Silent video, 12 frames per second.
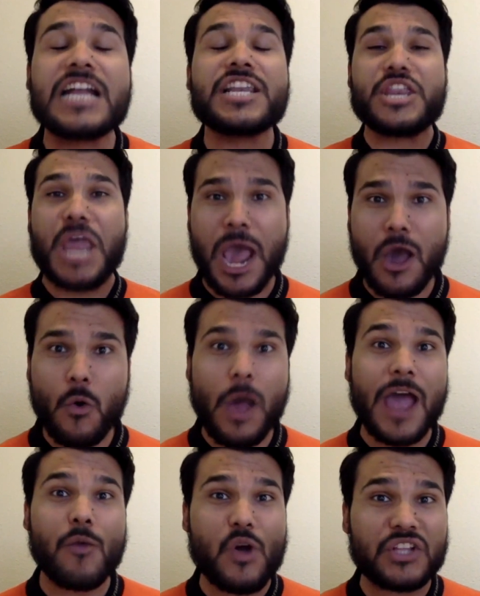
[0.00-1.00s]
Now
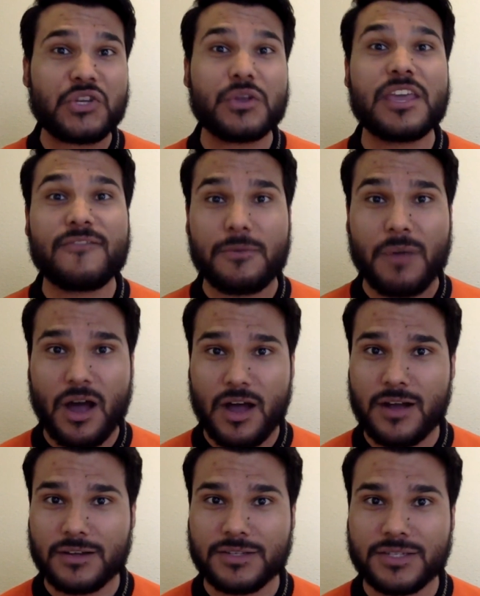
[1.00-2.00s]
I want to give him
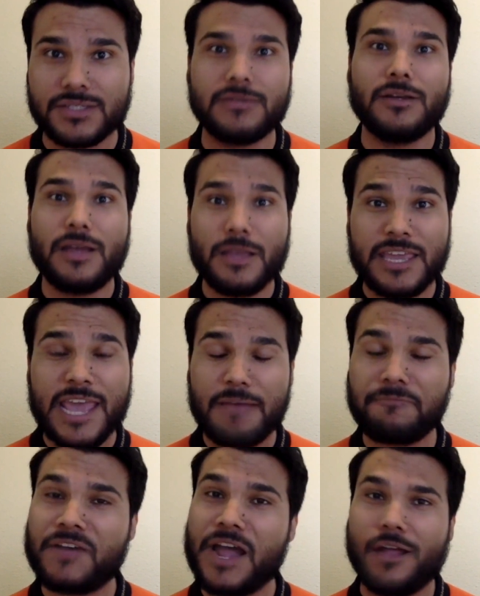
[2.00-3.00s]
hugs.
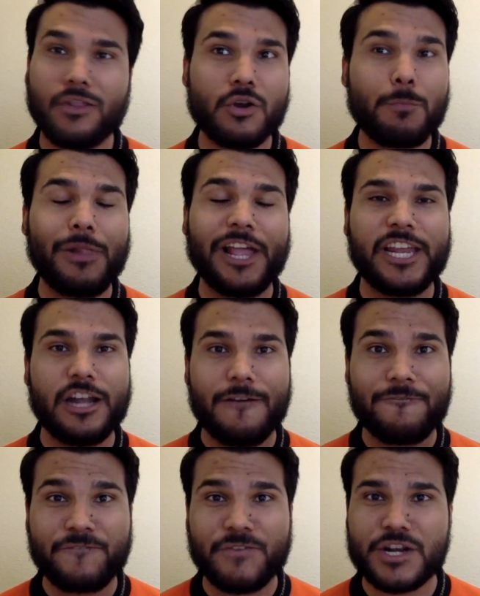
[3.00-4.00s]
Cam Fowler played a
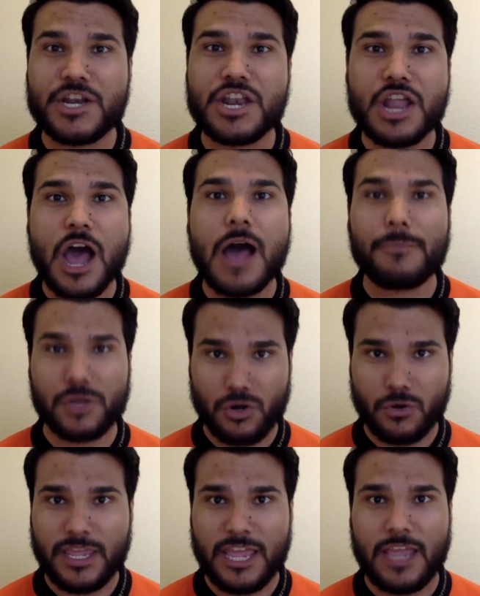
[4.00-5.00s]

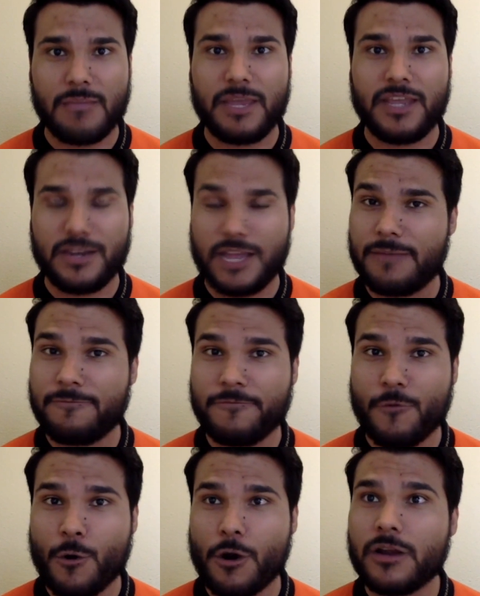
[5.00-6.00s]
phenomenal game in Game
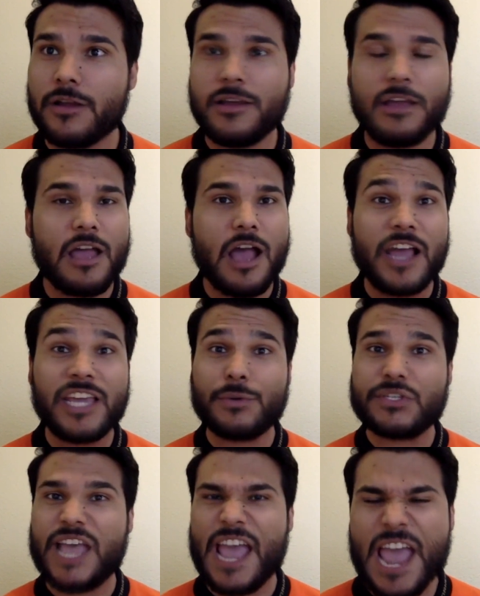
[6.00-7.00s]
4. He
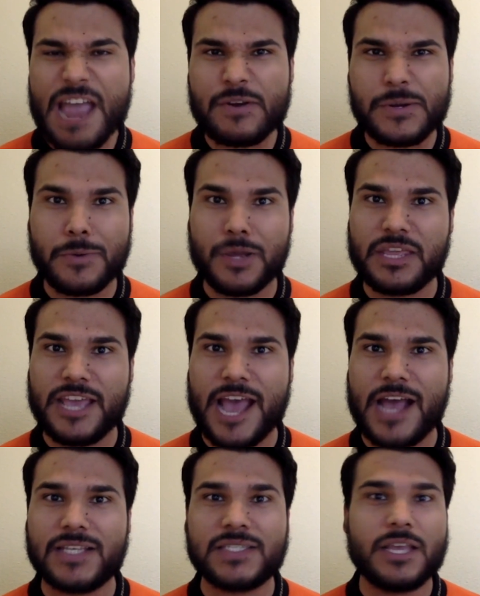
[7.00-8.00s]
was everywhere on the
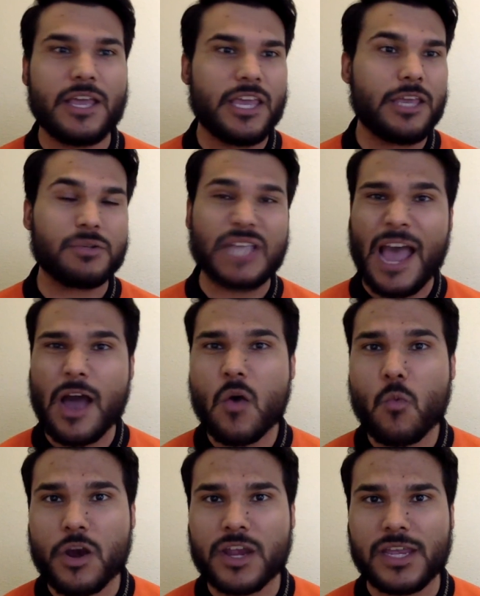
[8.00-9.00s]
ice. He was
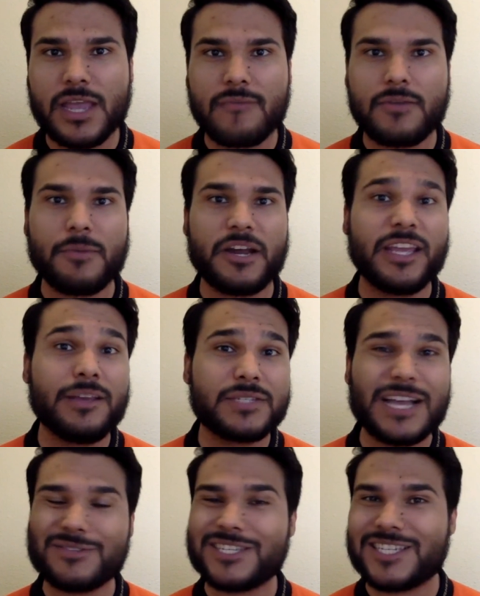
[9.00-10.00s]
outworking everybody. He was
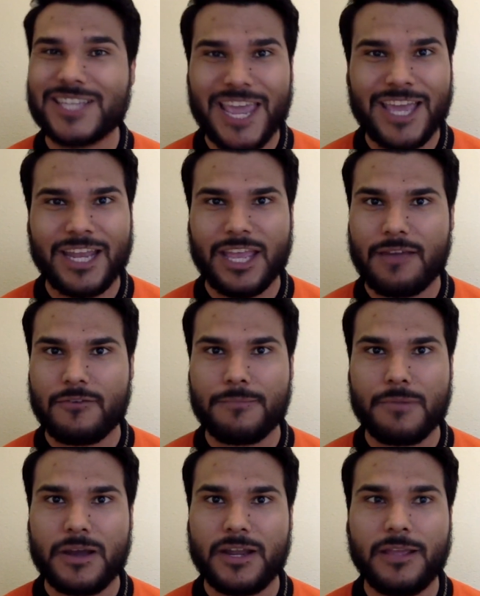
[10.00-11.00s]
outskating
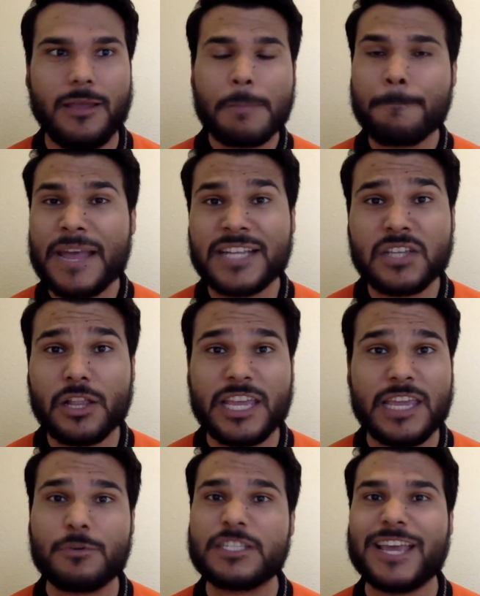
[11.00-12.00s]
everybody. Mentally,
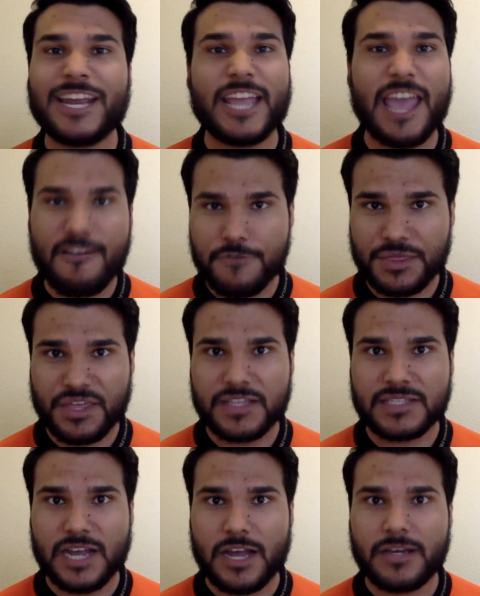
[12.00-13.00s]
he was getting everything
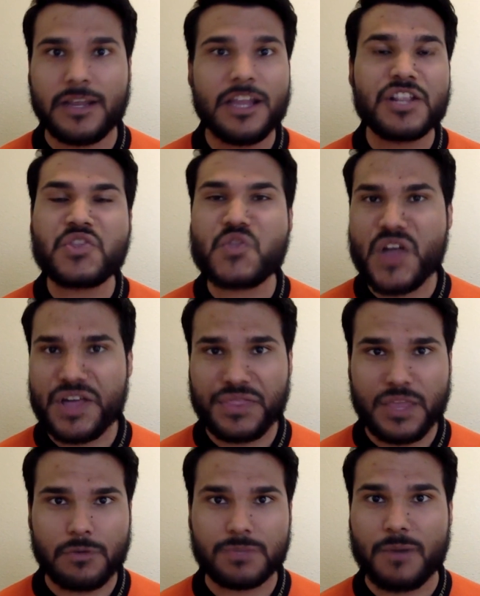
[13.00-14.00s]
done.
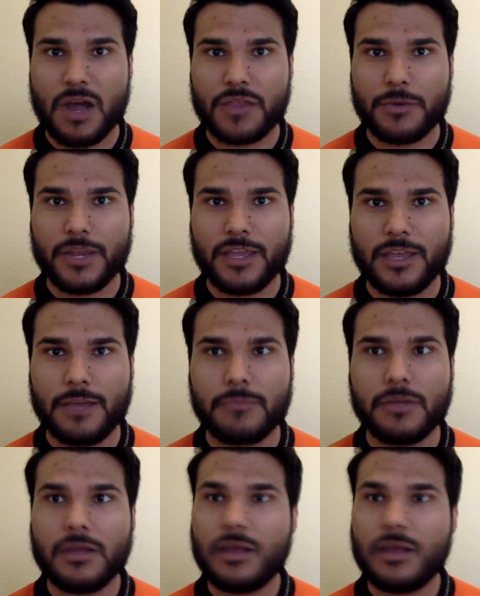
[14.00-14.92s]
Nothing was bothering him.